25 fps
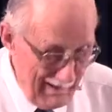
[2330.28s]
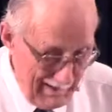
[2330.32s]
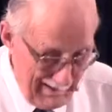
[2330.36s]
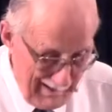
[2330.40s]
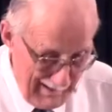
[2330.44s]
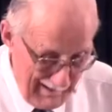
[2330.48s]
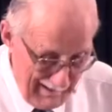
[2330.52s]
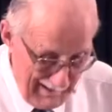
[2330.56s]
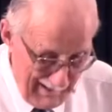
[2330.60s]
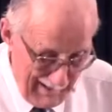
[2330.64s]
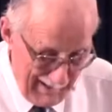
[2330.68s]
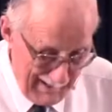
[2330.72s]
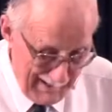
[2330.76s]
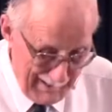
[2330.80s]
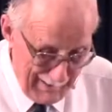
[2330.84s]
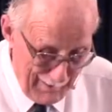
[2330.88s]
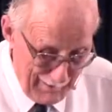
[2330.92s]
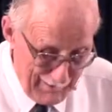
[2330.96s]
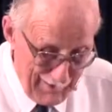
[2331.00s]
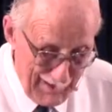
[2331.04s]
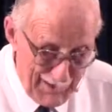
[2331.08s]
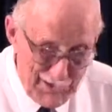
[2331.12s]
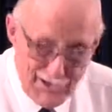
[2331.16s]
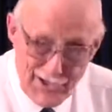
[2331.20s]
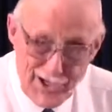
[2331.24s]
I
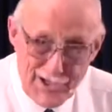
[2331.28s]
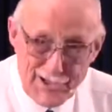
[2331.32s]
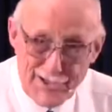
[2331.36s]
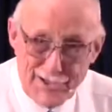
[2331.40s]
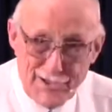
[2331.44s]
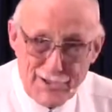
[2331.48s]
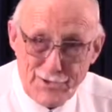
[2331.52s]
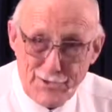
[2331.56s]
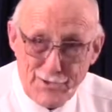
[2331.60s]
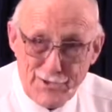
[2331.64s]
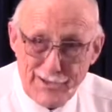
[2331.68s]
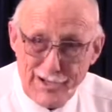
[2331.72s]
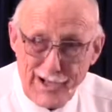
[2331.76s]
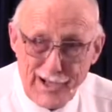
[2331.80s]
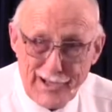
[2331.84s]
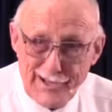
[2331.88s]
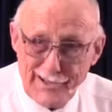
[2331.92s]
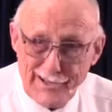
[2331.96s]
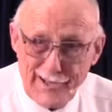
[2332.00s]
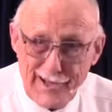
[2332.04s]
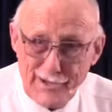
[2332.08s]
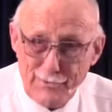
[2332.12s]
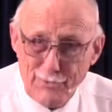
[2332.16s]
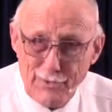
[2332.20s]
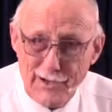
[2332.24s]
don't think Jesus was
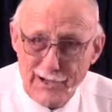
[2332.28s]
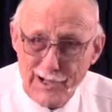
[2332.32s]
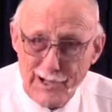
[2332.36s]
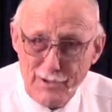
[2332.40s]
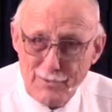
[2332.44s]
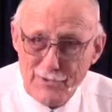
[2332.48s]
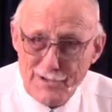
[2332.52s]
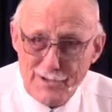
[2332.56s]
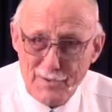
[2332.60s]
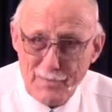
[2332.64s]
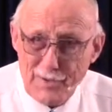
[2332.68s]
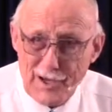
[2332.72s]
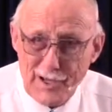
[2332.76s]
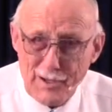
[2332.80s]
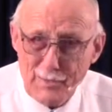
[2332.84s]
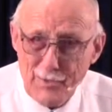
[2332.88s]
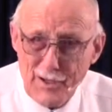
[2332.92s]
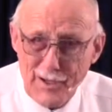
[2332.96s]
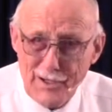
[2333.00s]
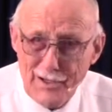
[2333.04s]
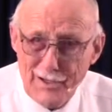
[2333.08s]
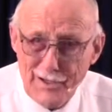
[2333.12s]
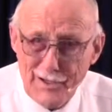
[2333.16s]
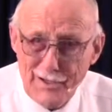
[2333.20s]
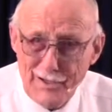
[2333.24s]
like that when he was a
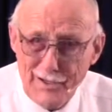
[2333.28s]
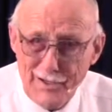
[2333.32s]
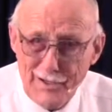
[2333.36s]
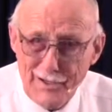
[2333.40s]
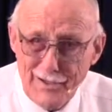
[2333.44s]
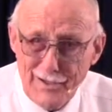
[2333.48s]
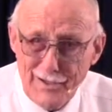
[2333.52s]
baby.